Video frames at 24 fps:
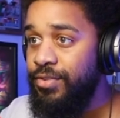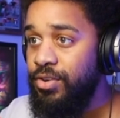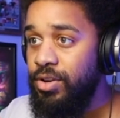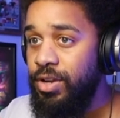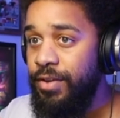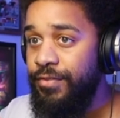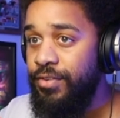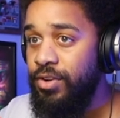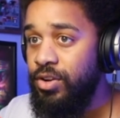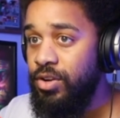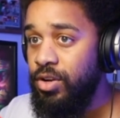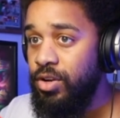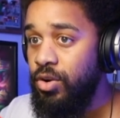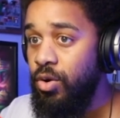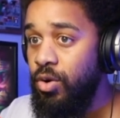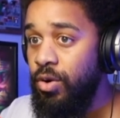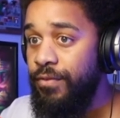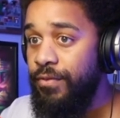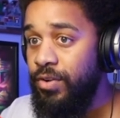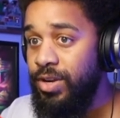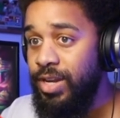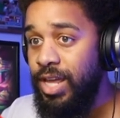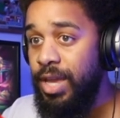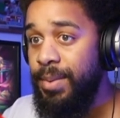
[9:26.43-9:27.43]
if you're if you're
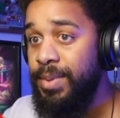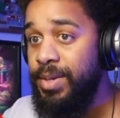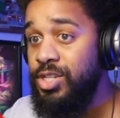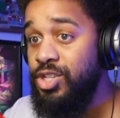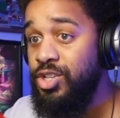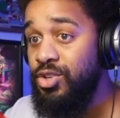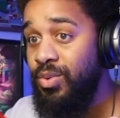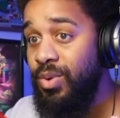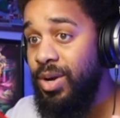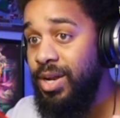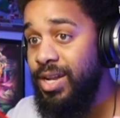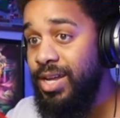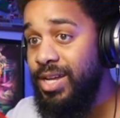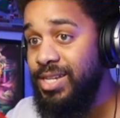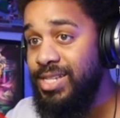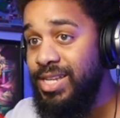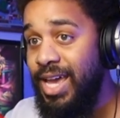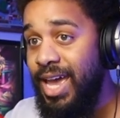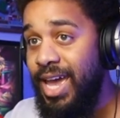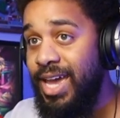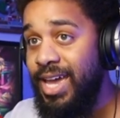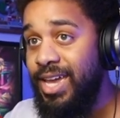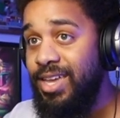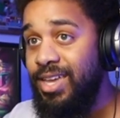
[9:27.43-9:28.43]
going for damage you want
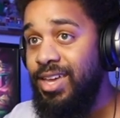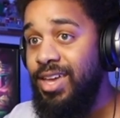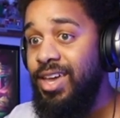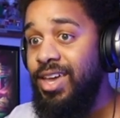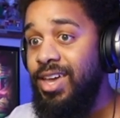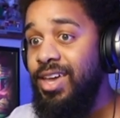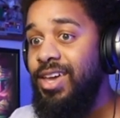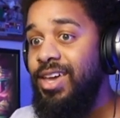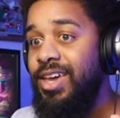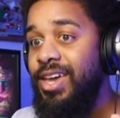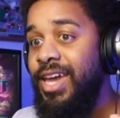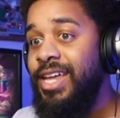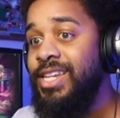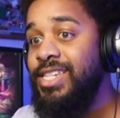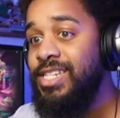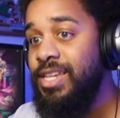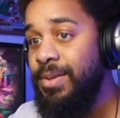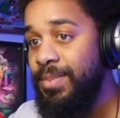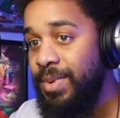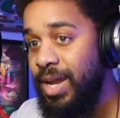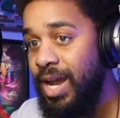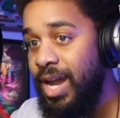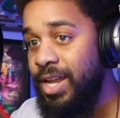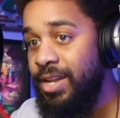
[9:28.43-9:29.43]
attack and
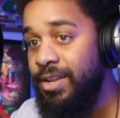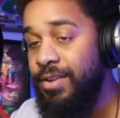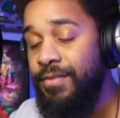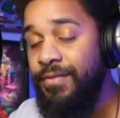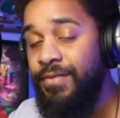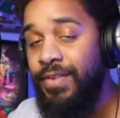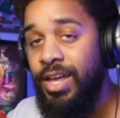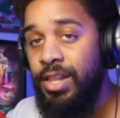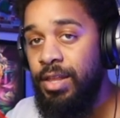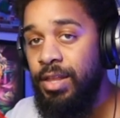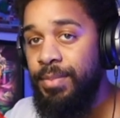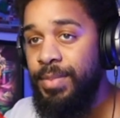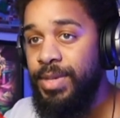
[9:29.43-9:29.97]
some kind of